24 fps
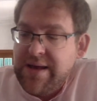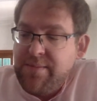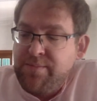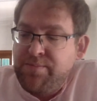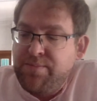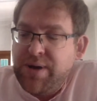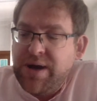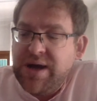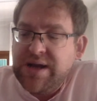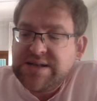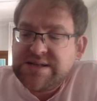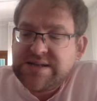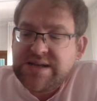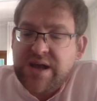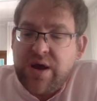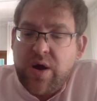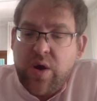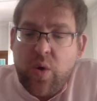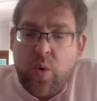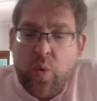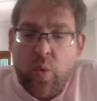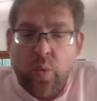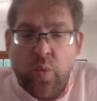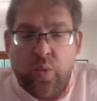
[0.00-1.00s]
But
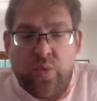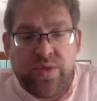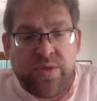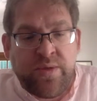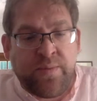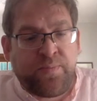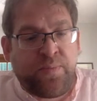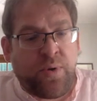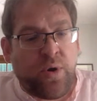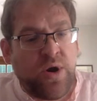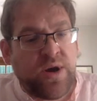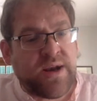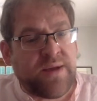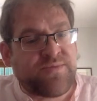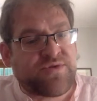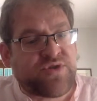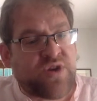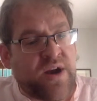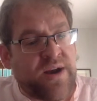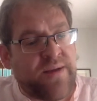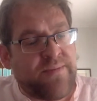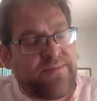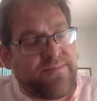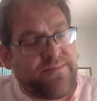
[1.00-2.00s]
the point I'm
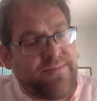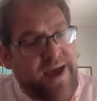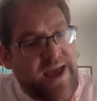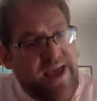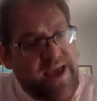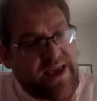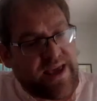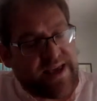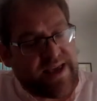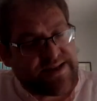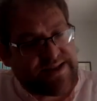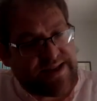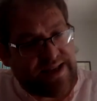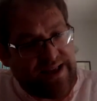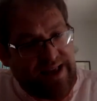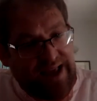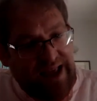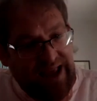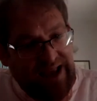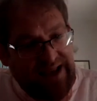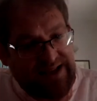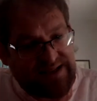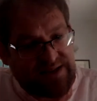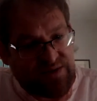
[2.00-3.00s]
trying to make is that
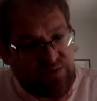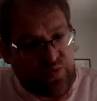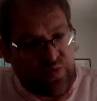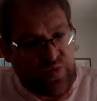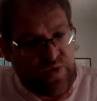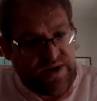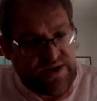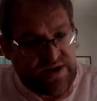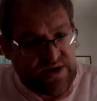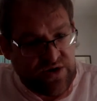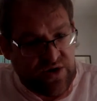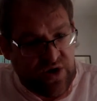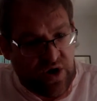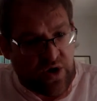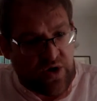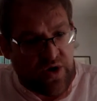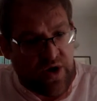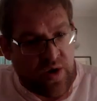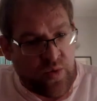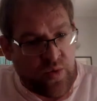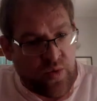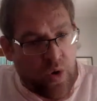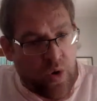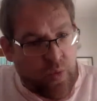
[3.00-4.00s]
we do not
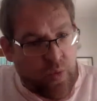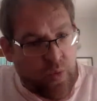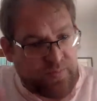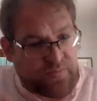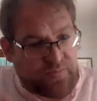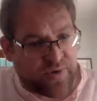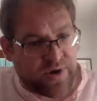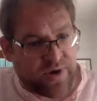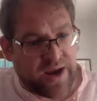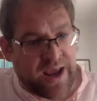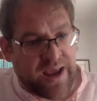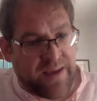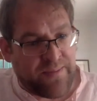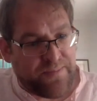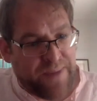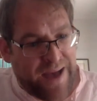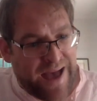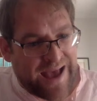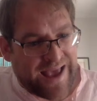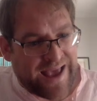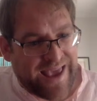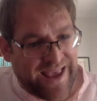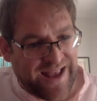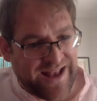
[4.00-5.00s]
know what we're bringing
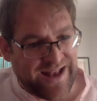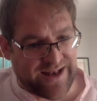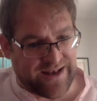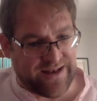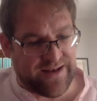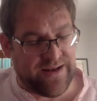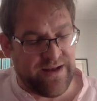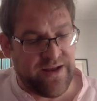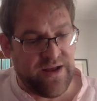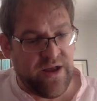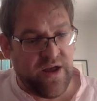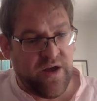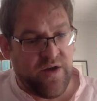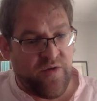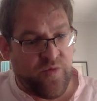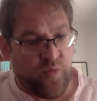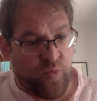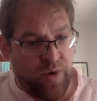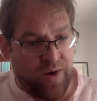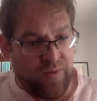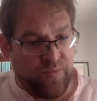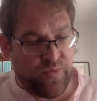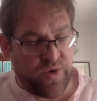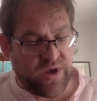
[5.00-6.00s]
back in
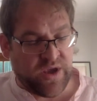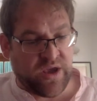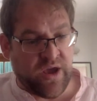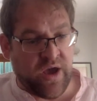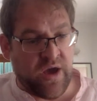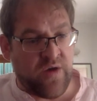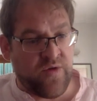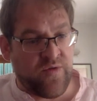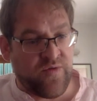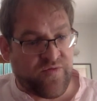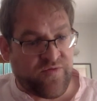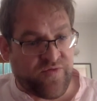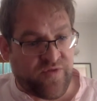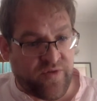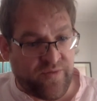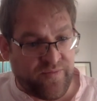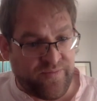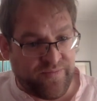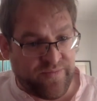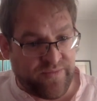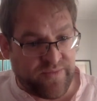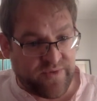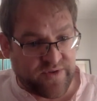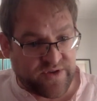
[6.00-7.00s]
when we go
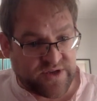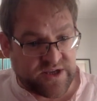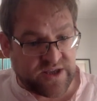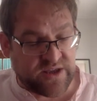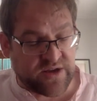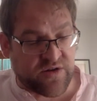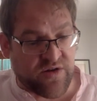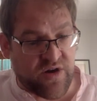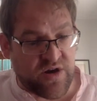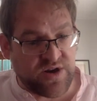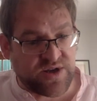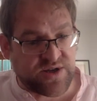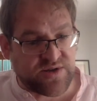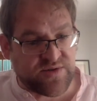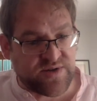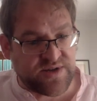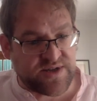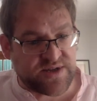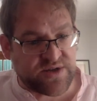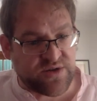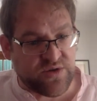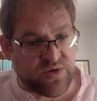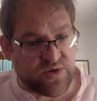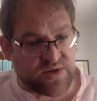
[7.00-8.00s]
to the grocery
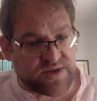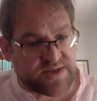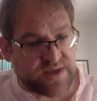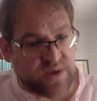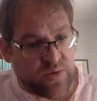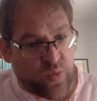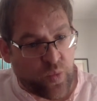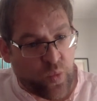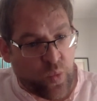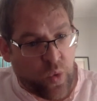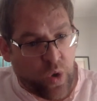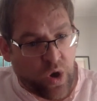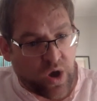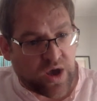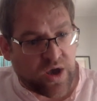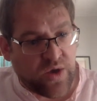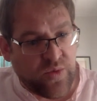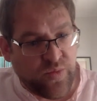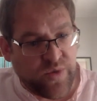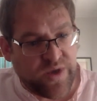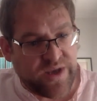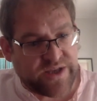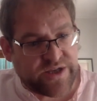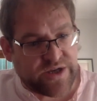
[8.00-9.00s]
store. So what
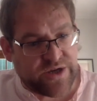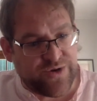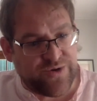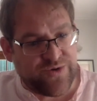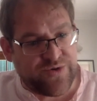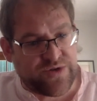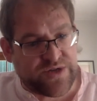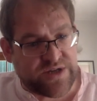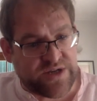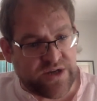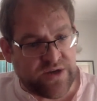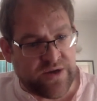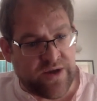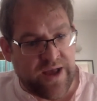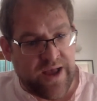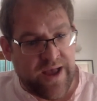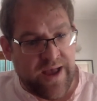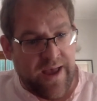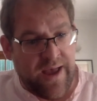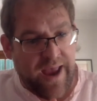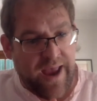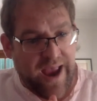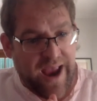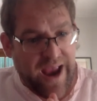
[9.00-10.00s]
can we do to
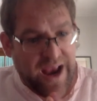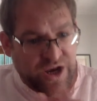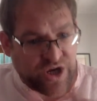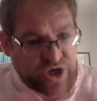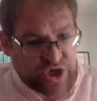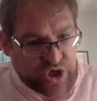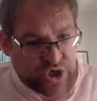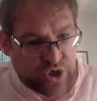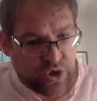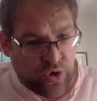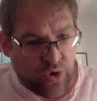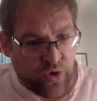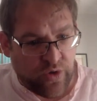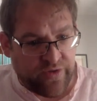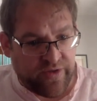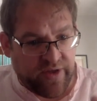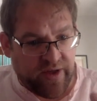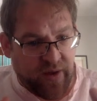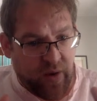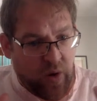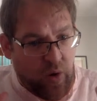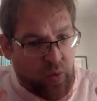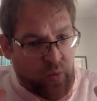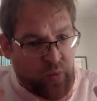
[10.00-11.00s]
ensure
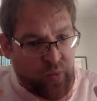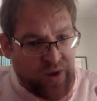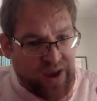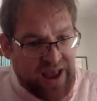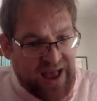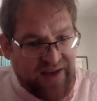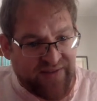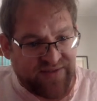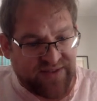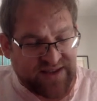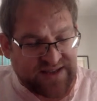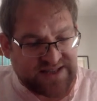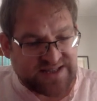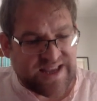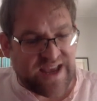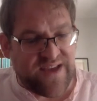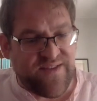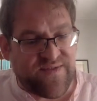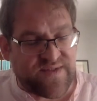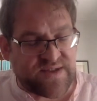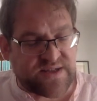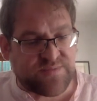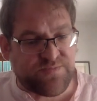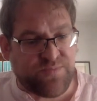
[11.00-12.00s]
that we have the
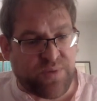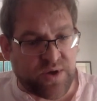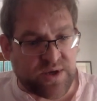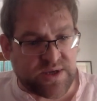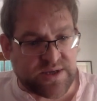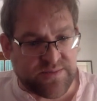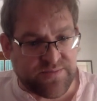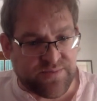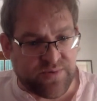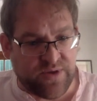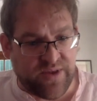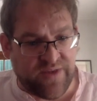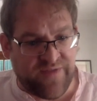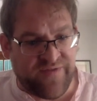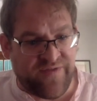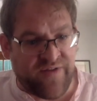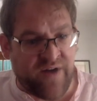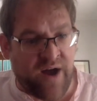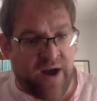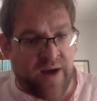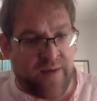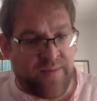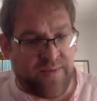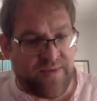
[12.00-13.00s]
safest possible
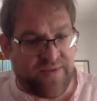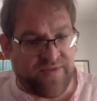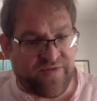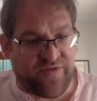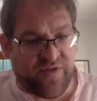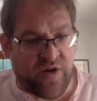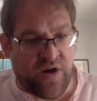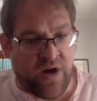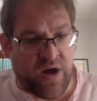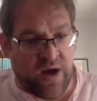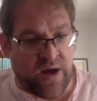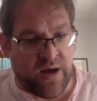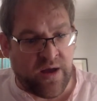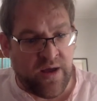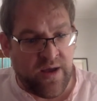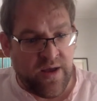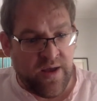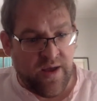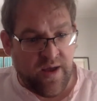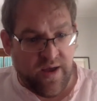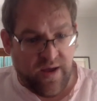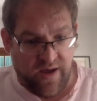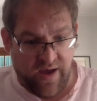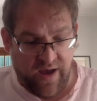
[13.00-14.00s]
environment for
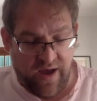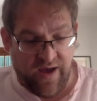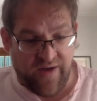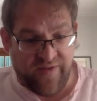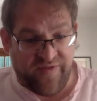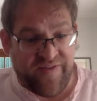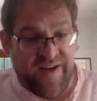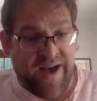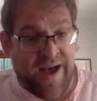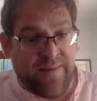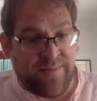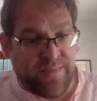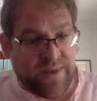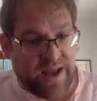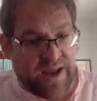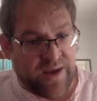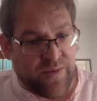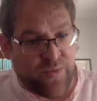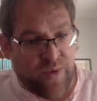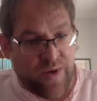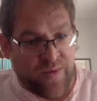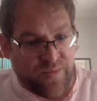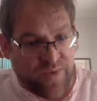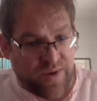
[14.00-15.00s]
our
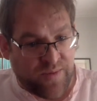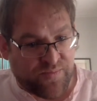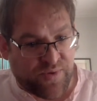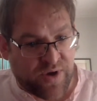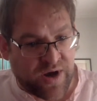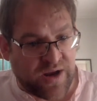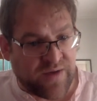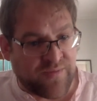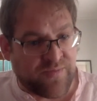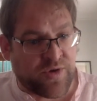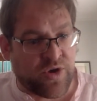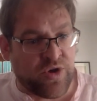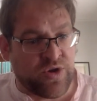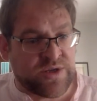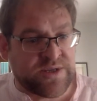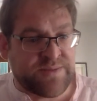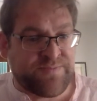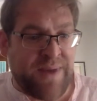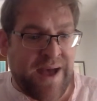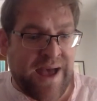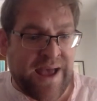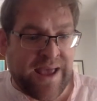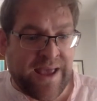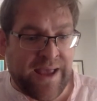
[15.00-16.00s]
family when we bring goods
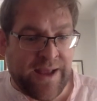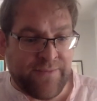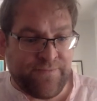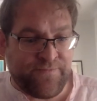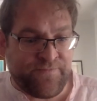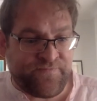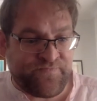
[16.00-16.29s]
back in?